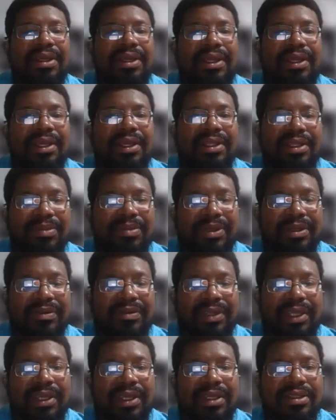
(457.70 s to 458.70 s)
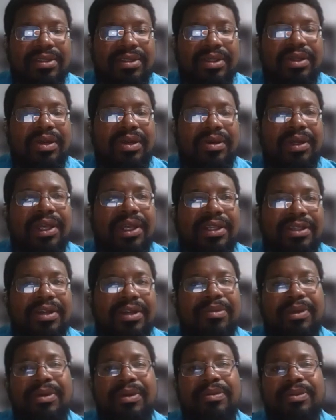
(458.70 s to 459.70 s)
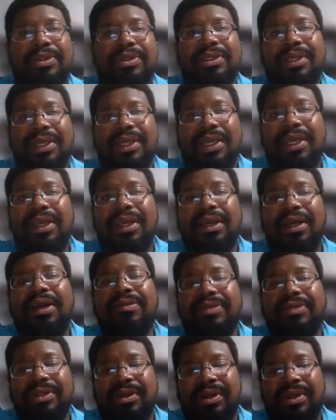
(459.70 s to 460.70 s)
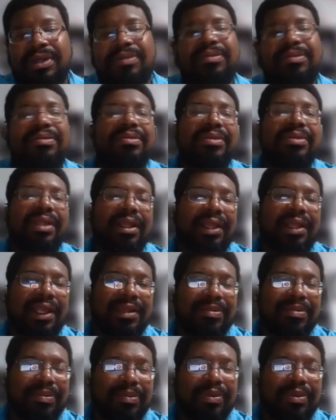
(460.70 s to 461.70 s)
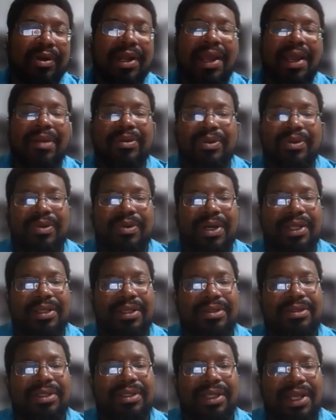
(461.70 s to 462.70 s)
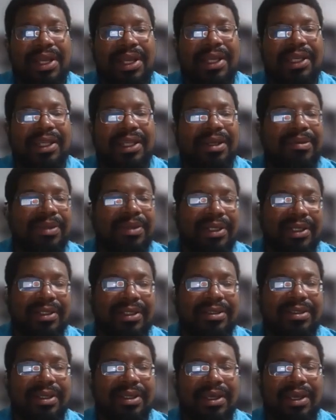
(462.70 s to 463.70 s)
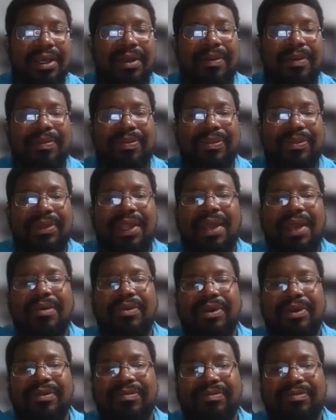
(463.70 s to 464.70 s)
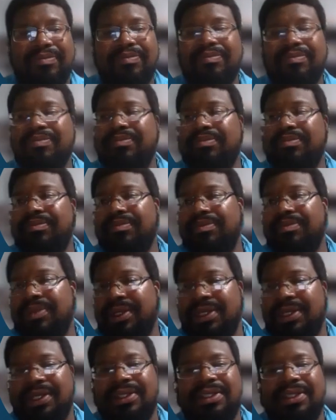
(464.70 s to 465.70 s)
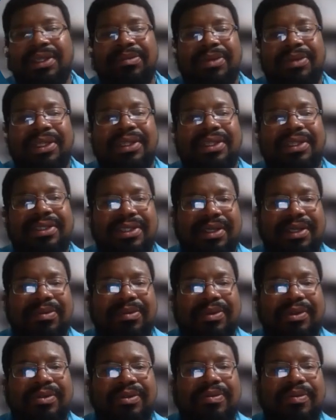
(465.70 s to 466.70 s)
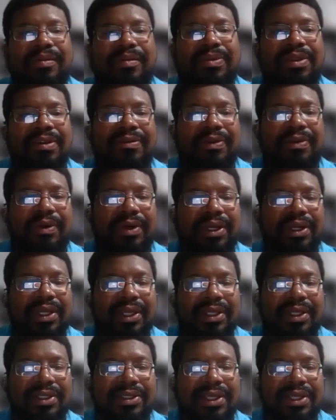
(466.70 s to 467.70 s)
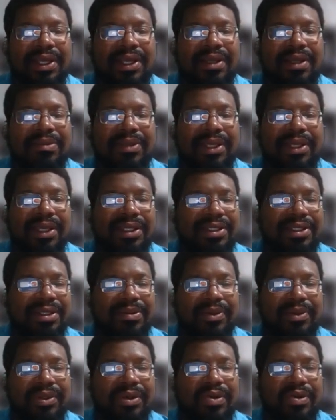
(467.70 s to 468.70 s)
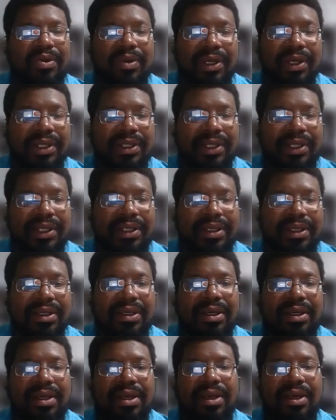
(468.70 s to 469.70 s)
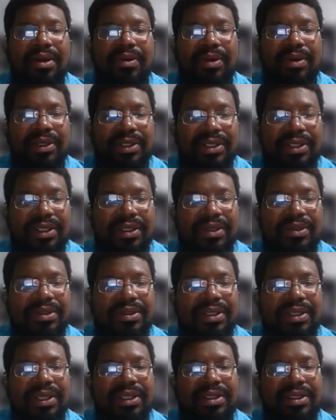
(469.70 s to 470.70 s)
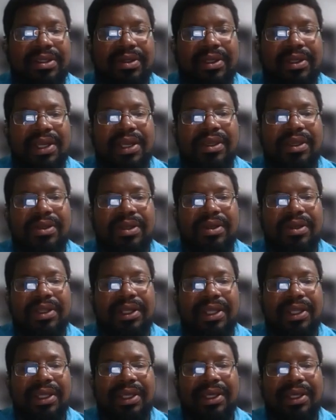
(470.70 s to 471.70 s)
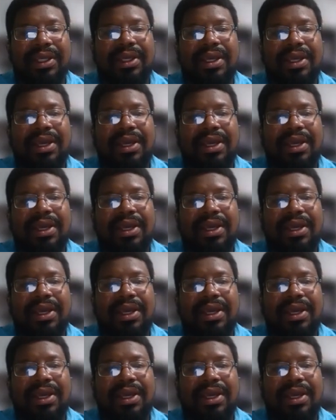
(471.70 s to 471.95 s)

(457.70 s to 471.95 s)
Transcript: in the book of Kings, okay, Jeroboam was a king of Judah, and that's perhaps why there's the lion here, because that would have potentially been the symbol for his kingship, or the coin that he wanted to use. And so now you know that he